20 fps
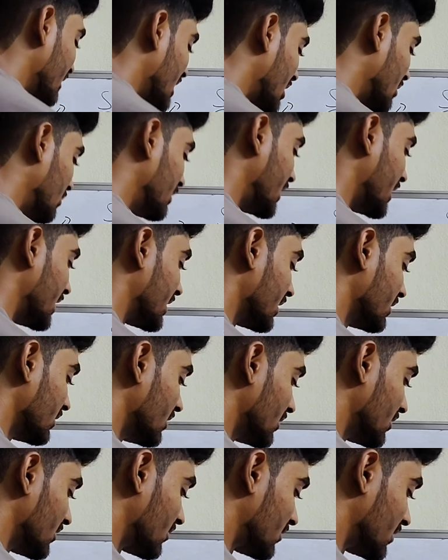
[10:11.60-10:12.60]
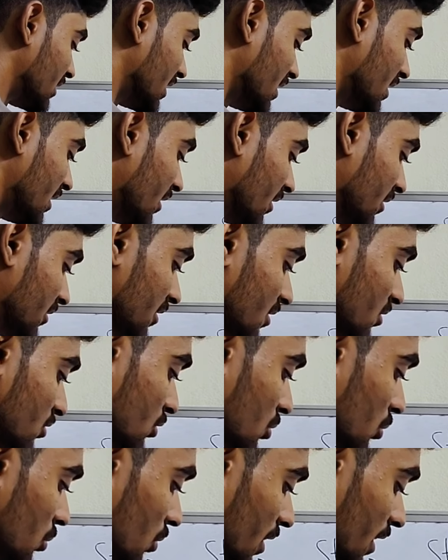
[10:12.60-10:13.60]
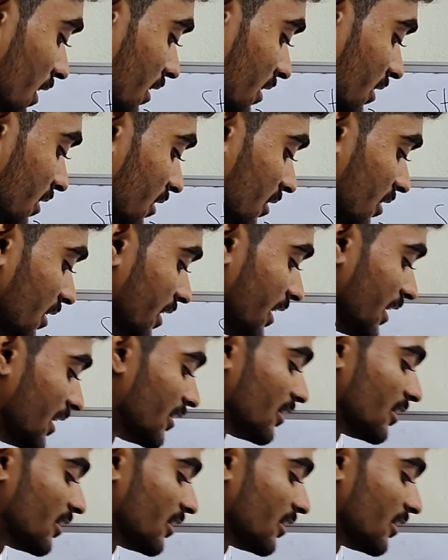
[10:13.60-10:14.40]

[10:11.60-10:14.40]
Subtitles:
we have taken this two layer